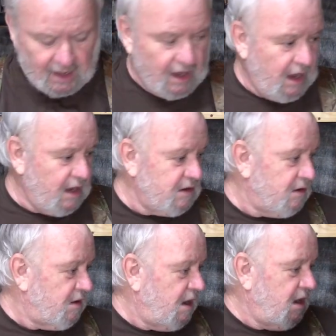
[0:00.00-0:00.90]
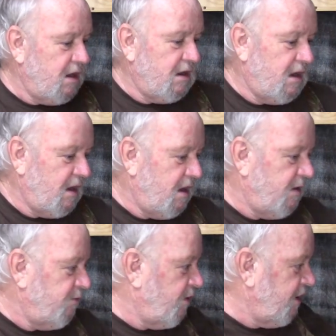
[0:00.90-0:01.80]
And uh,
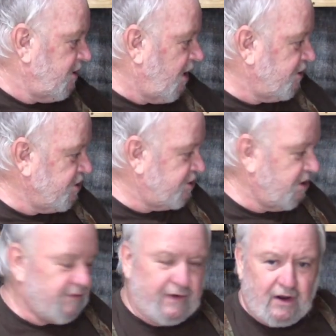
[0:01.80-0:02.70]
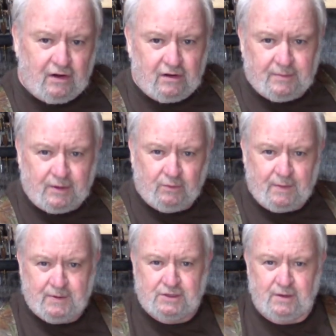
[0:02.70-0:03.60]
when I, I just did a very little bit of
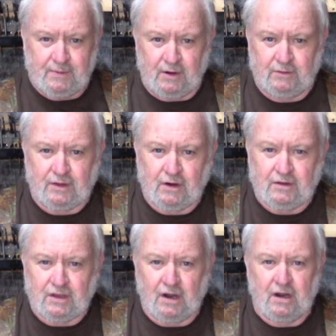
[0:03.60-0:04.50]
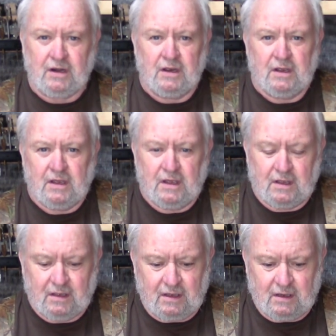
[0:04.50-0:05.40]
whippersnipping out there in the yard,
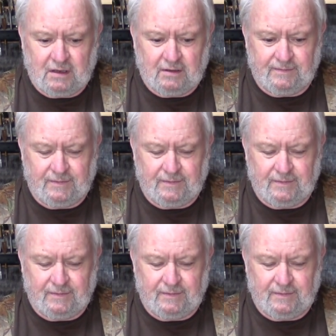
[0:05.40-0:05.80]
uh,